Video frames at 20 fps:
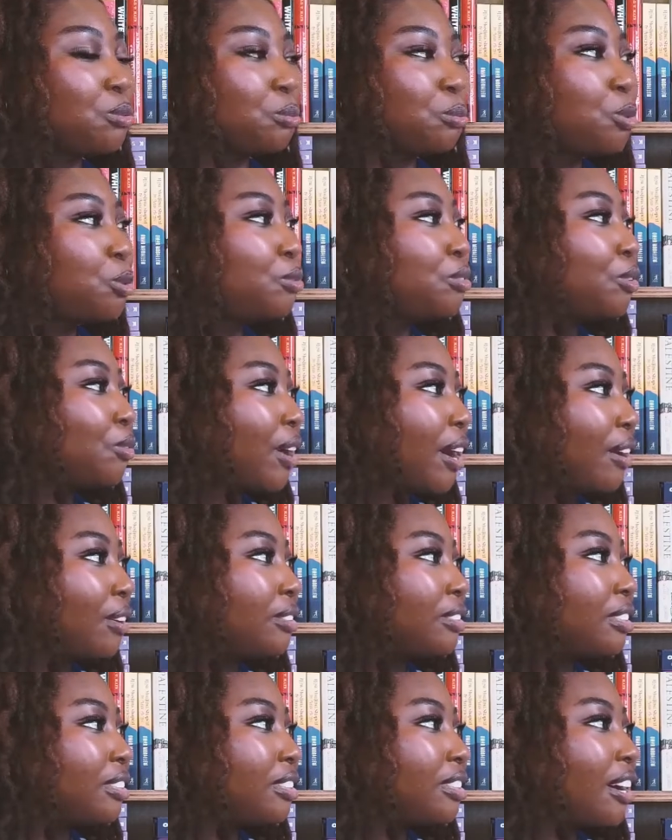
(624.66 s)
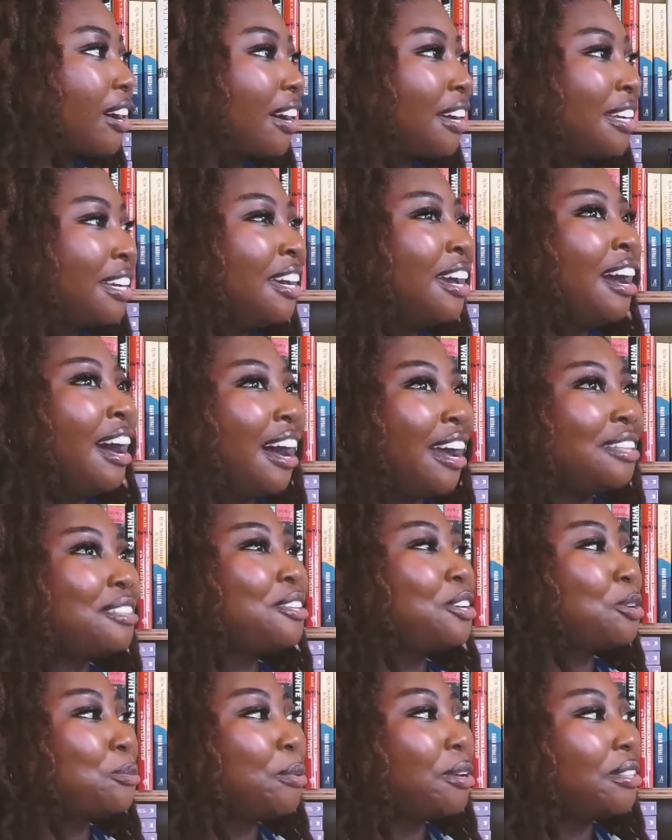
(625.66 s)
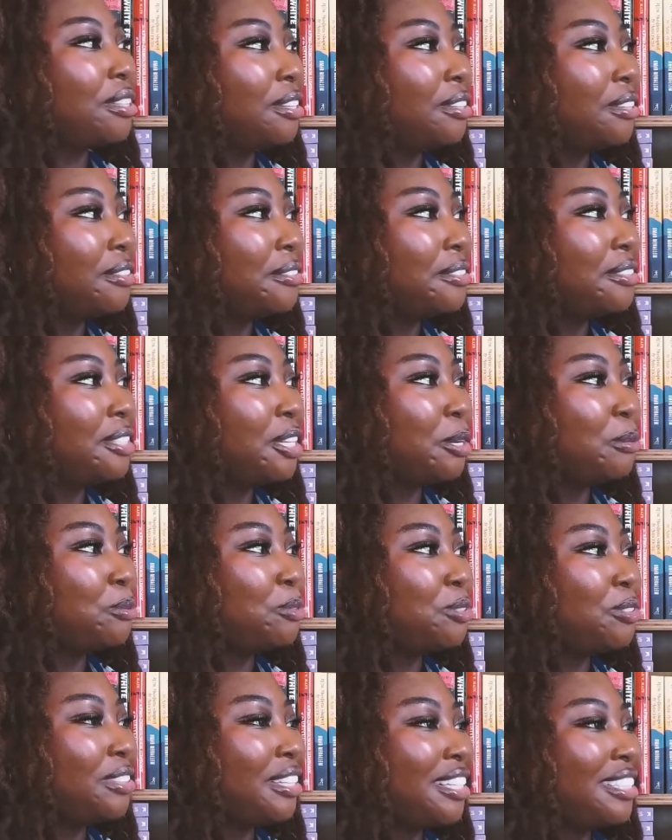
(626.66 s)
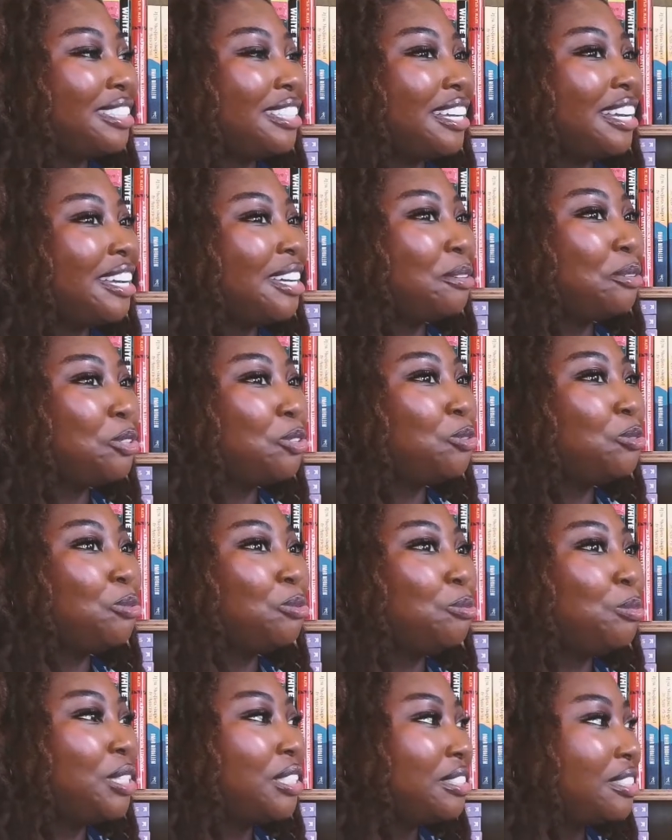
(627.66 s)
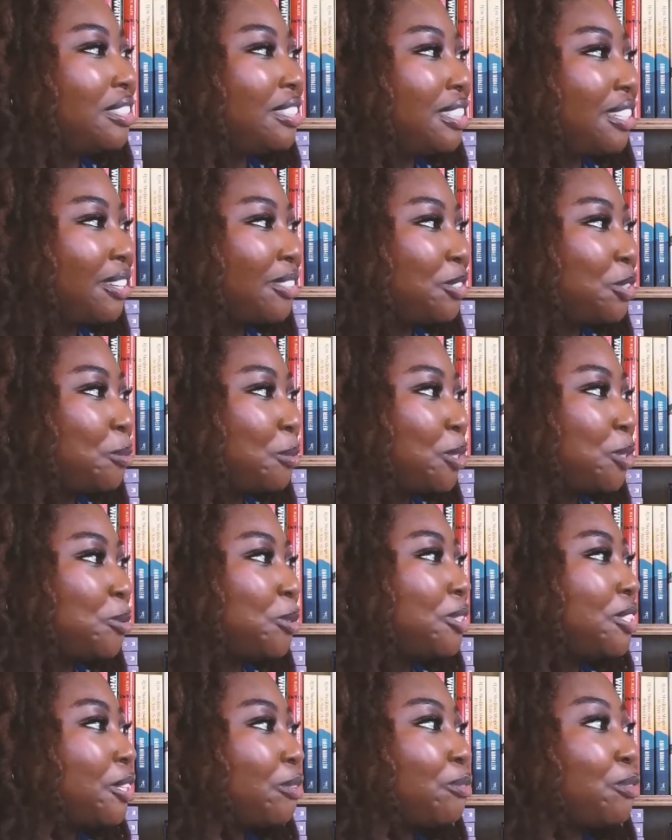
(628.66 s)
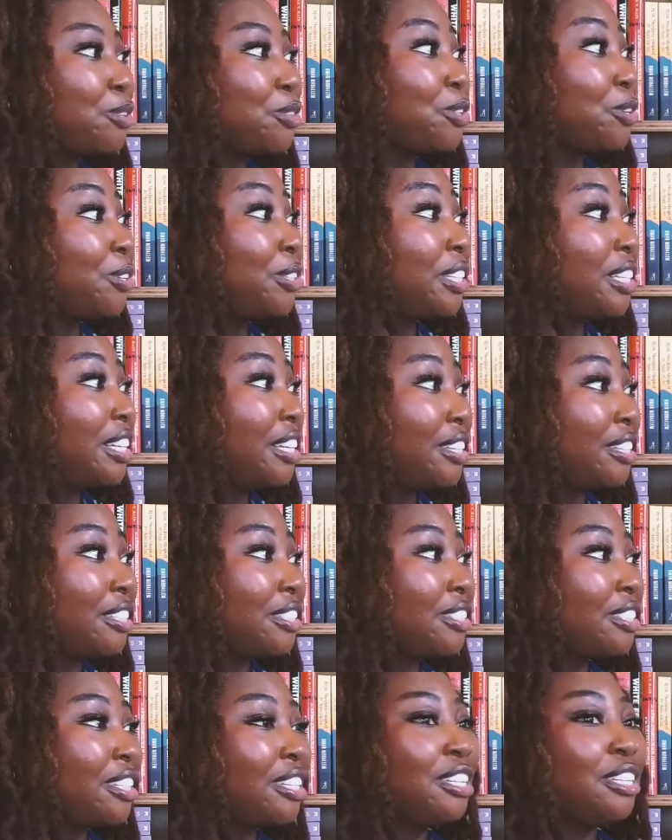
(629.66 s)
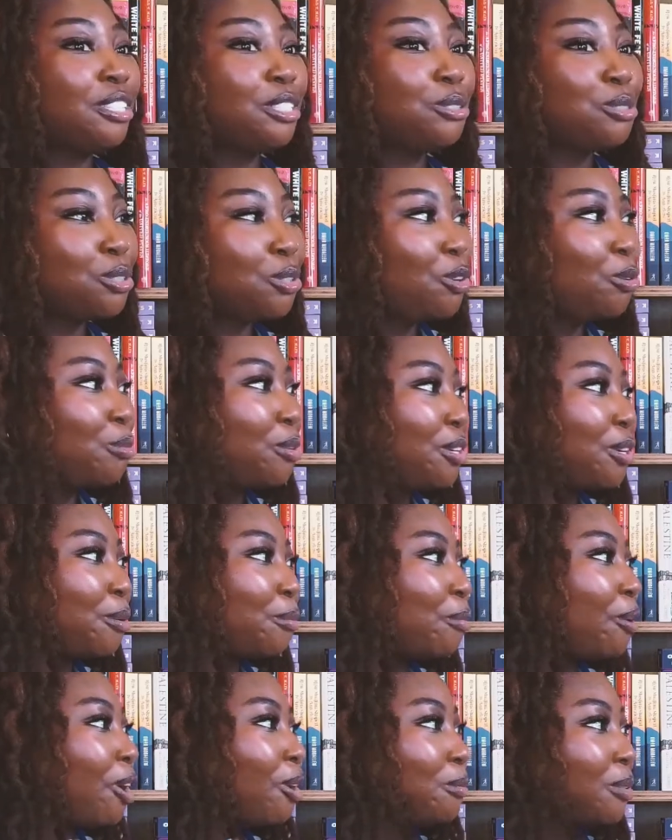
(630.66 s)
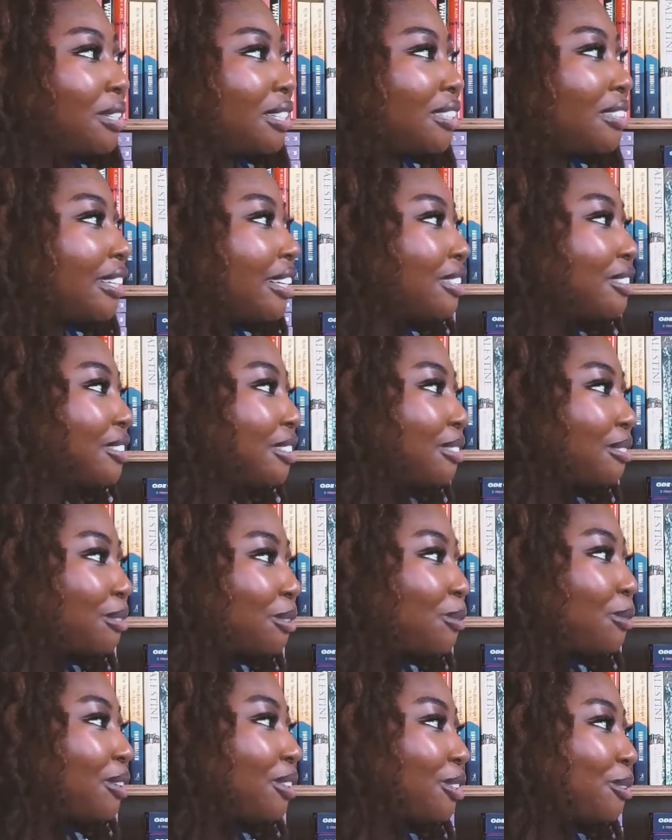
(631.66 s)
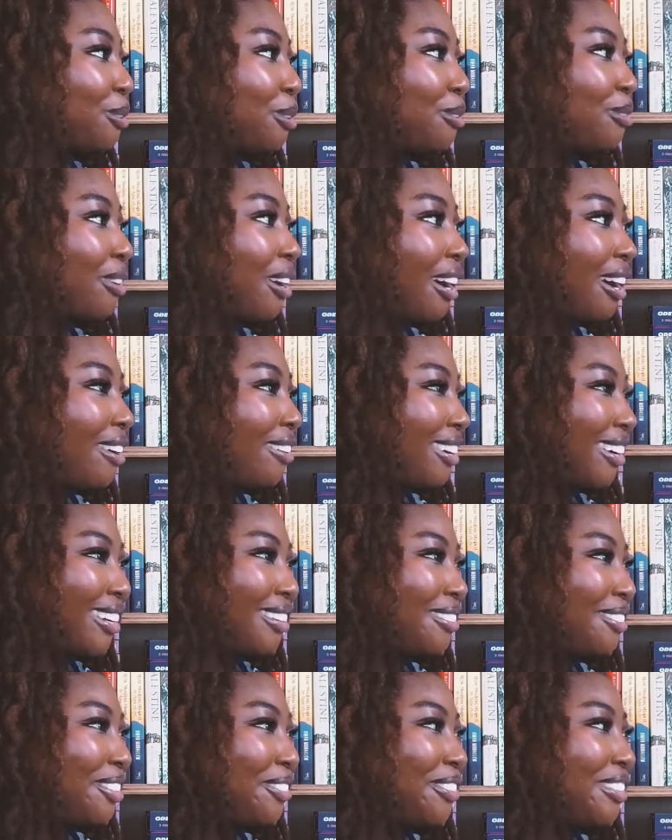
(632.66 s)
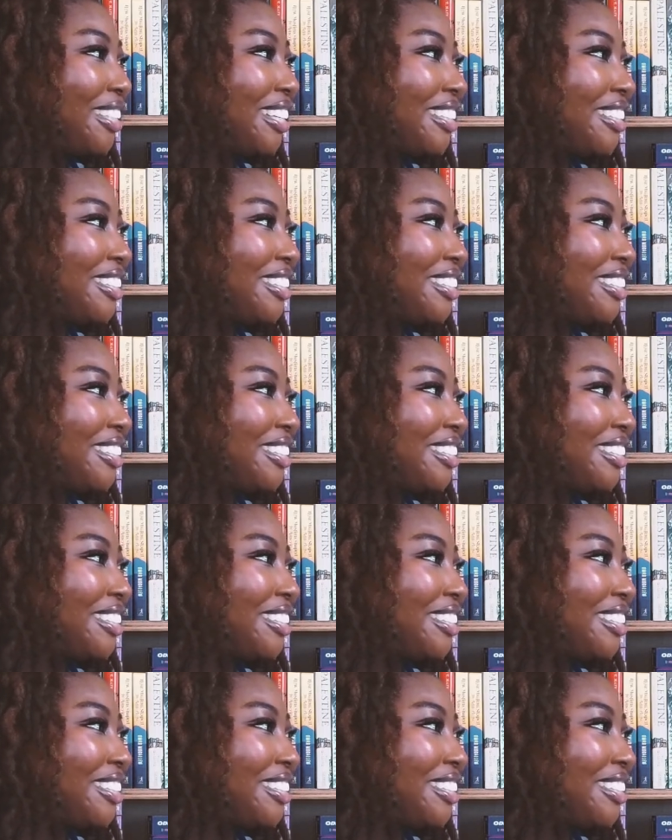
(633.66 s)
moved around a lot, I think about that all the time too. Like, dang, you've been in this house, your parents been in this house for 30 years. You showing me your Barbie collection for when you were 5. I don't know what that